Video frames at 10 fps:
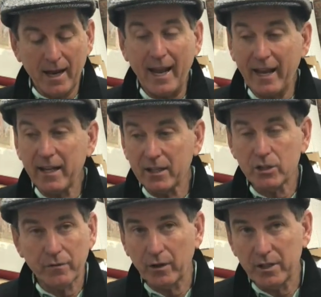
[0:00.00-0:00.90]
A,
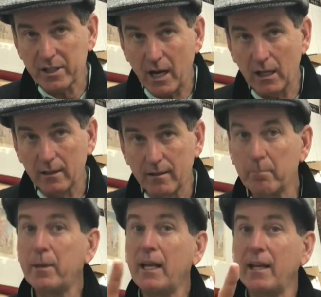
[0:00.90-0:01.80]
it's very solid.
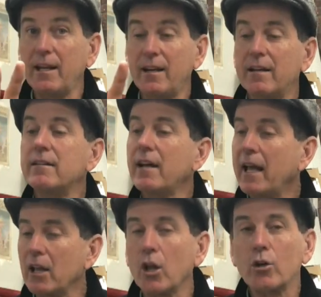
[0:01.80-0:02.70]
B,
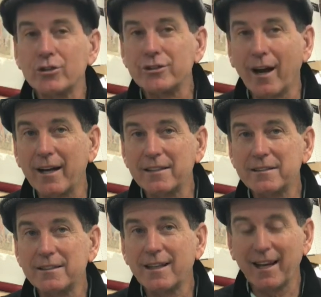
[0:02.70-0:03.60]
it looks nice.